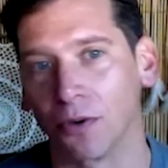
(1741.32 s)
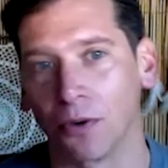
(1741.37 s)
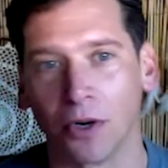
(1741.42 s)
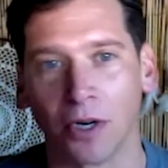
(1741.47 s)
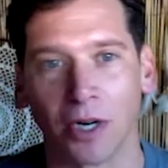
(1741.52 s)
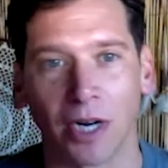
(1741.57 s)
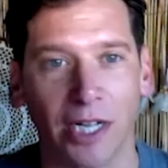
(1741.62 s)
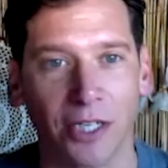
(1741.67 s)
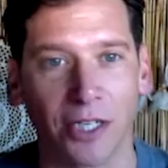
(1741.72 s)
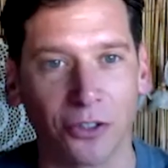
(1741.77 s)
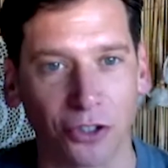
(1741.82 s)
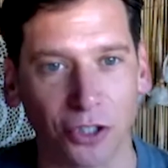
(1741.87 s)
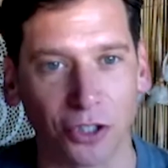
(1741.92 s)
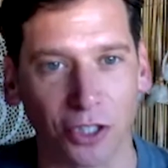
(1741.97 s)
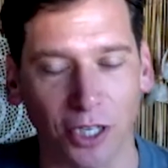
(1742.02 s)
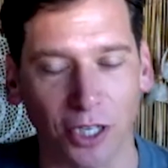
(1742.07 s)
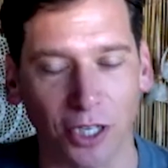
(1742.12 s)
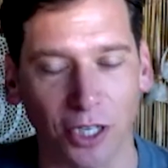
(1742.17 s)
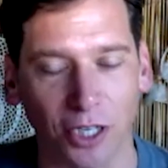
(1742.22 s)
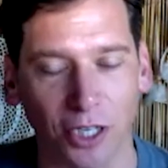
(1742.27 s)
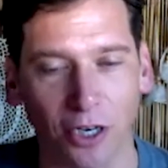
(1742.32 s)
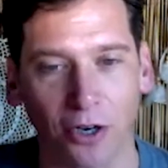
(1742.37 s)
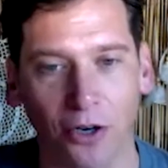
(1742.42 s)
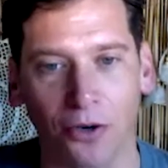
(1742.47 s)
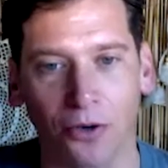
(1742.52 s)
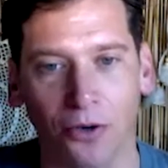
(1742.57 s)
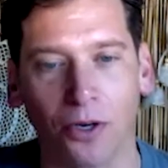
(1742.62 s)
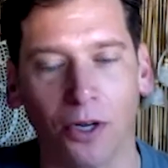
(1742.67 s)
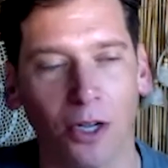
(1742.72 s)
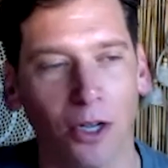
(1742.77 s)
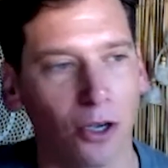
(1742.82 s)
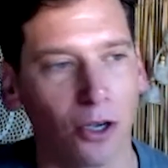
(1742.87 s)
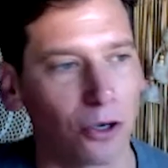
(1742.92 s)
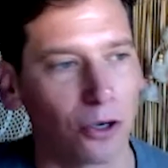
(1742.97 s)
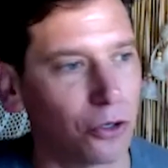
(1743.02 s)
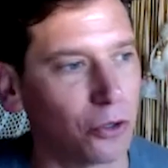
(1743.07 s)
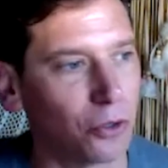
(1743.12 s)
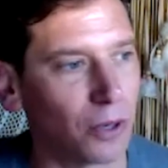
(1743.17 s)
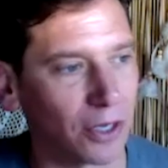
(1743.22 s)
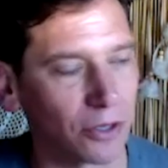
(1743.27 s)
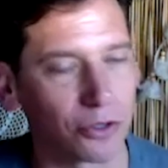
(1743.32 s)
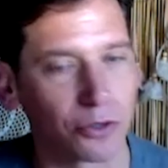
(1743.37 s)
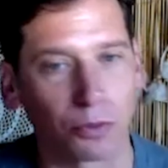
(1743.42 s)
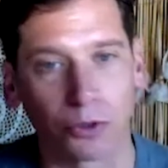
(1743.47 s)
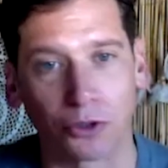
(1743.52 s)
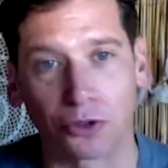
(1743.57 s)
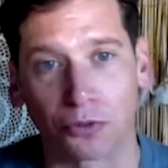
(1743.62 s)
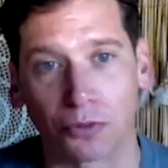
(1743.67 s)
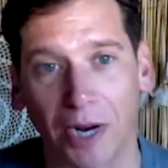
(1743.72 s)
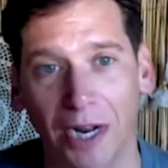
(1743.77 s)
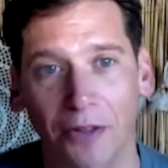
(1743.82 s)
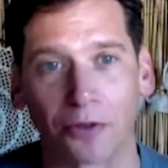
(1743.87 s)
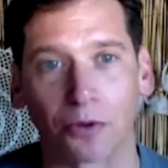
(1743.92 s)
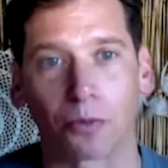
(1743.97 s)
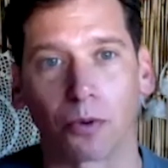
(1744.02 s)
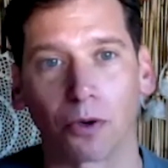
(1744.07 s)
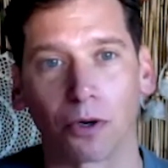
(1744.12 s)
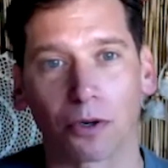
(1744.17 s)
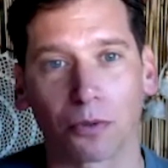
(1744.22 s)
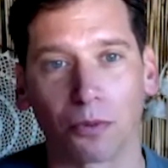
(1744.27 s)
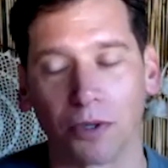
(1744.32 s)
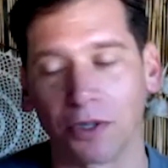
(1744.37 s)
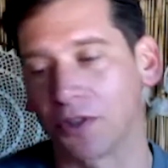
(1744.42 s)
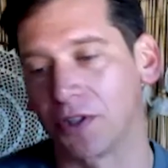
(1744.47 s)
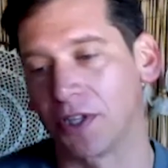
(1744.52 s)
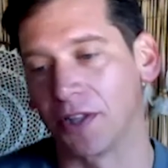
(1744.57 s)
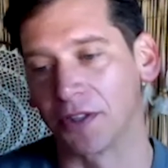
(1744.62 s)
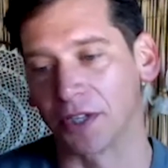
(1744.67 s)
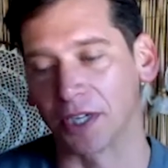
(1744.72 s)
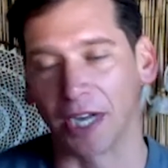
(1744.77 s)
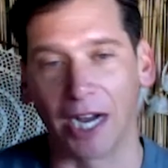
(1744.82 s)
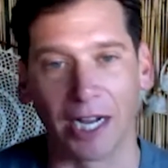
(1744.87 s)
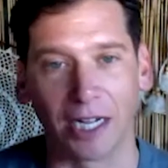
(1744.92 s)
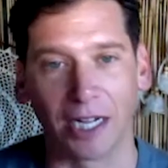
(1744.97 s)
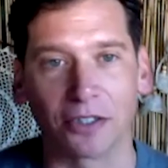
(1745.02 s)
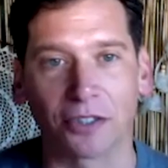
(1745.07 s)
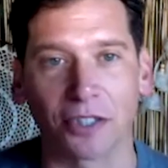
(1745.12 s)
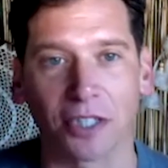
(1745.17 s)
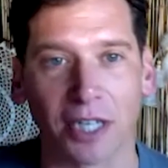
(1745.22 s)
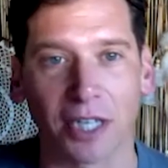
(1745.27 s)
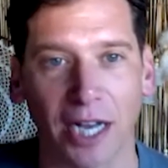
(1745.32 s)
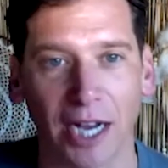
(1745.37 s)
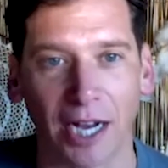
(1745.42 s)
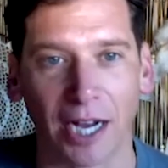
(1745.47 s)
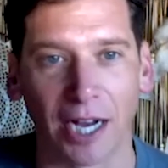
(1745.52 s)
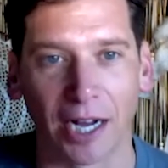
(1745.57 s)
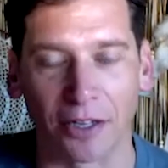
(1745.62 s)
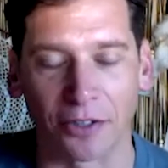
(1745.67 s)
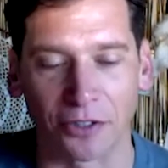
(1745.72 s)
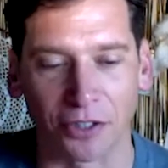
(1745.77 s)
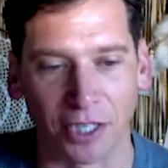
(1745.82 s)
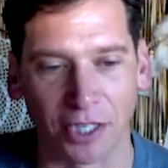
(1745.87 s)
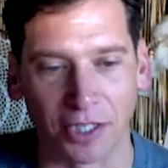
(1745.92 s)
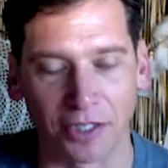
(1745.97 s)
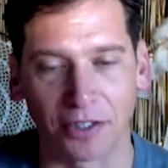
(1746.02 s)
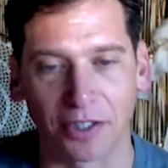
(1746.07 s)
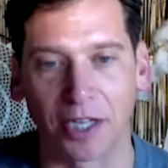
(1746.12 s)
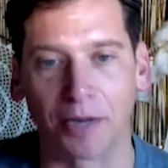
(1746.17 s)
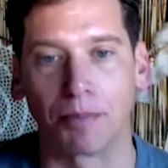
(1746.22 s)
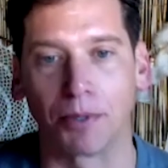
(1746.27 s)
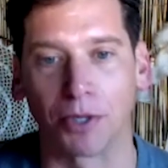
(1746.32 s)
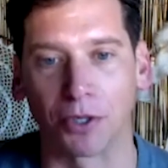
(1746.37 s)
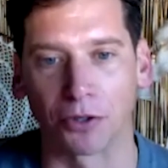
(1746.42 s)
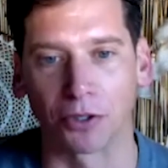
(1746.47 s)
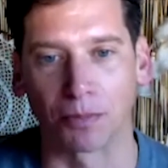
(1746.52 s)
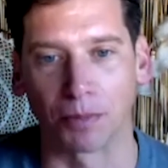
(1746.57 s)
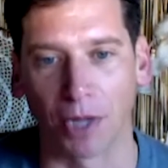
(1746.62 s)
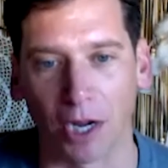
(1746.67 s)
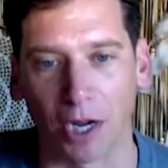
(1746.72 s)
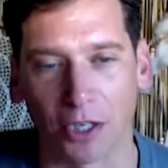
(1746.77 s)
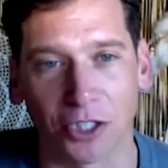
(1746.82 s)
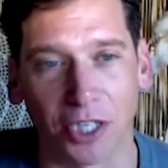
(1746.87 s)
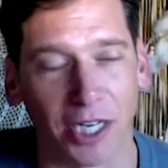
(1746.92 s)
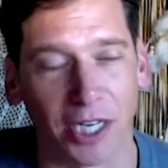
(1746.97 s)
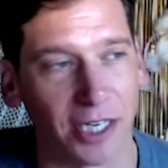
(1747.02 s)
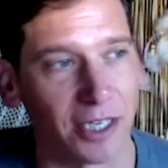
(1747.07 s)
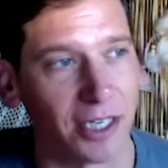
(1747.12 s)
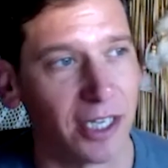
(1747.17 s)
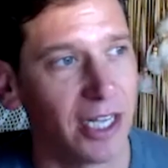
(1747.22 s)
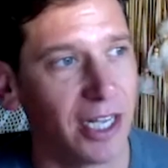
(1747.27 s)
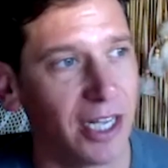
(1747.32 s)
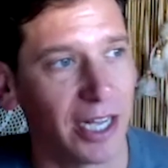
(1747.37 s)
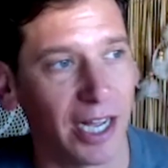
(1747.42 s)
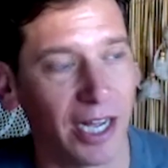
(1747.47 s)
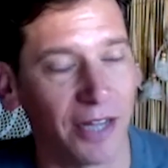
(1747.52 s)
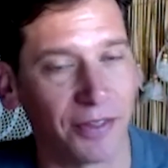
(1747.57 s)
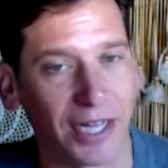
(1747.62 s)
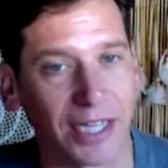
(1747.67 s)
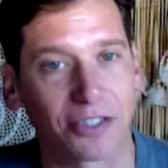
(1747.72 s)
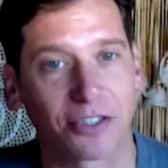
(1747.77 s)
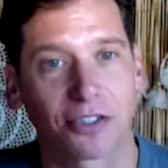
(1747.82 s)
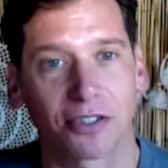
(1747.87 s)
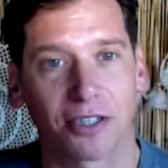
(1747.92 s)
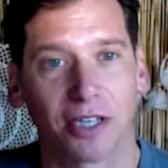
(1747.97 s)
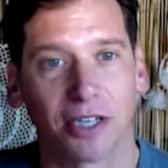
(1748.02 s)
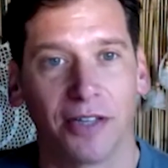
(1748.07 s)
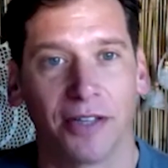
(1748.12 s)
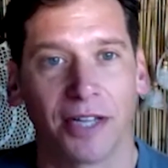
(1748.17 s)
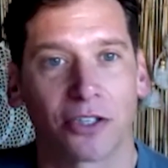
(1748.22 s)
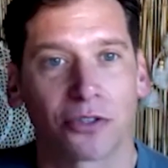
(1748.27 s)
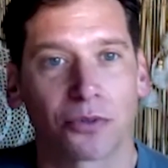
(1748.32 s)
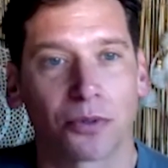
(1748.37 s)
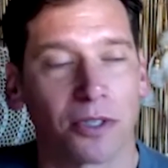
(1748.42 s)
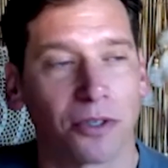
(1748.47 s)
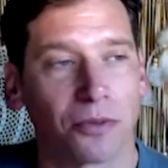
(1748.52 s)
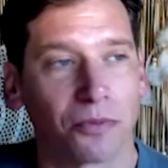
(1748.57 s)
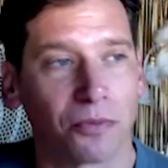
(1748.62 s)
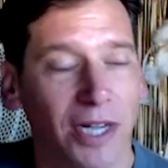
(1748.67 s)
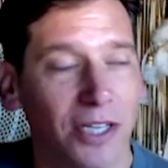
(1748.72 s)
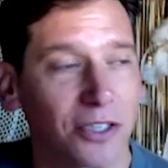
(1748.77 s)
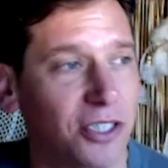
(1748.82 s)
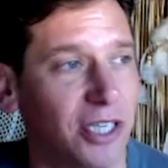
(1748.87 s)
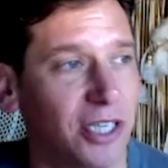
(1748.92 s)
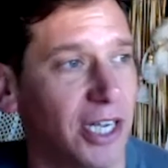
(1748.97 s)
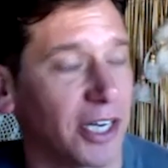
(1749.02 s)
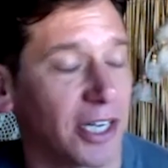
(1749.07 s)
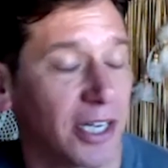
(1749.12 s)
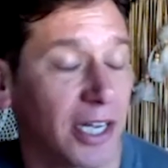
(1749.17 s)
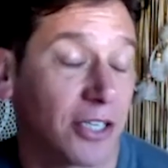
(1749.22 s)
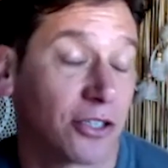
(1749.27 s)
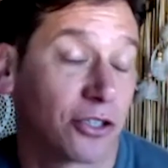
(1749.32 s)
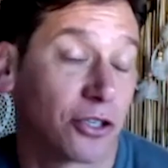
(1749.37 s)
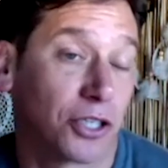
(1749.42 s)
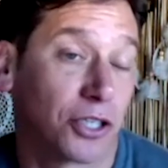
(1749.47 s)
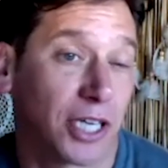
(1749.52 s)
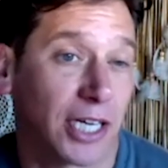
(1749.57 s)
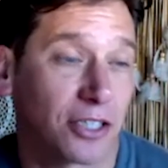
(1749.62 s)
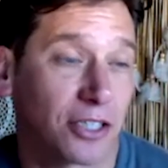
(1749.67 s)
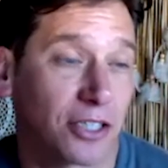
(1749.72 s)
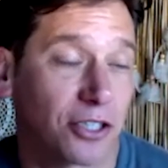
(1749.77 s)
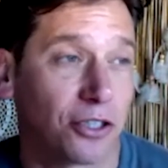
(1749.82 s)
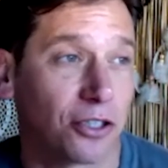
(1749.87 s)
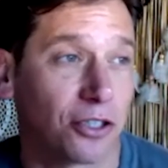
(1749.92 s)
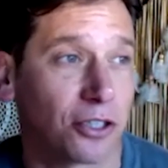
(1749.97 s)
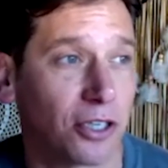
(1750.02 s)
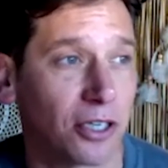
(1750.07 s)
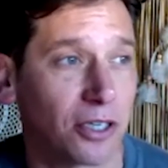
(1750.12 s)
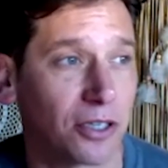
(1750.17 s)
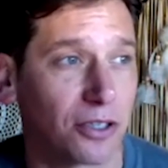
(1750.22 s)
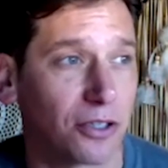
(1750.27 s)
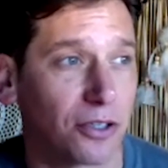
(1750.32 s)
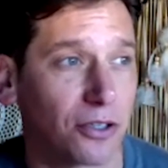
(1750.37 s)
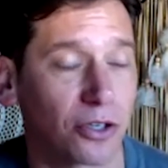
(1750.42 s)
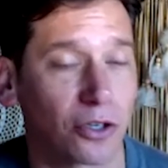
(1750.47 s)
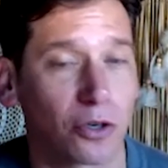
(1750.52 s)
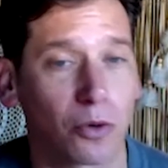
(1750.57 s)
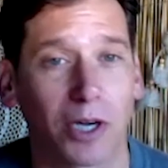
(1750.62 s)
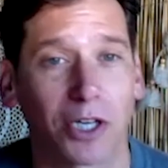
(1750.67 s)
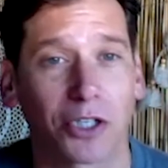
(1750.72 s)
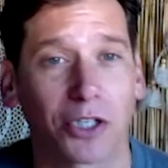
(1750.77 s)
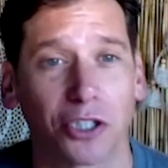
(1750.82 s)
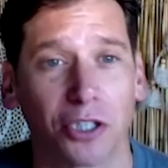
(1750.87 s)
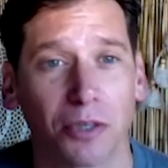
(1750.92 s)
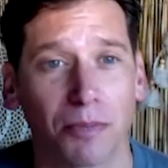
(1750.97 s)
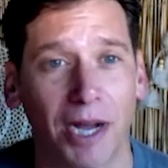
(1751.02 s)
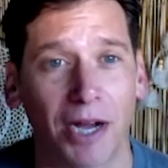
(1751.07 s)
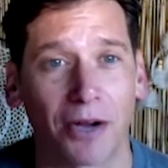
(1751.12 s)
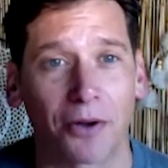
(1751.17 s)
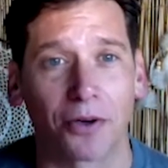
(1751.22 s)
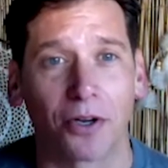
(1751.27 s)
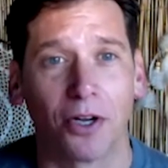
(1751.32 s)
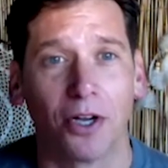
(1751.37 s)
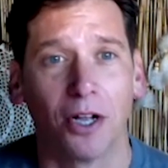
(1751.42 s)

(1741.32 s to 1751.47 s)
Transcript: or an NGO, who else would you rather work with than the guys and gals that that built the blockchain? And that's and that's really resonating. And so to get to your your question about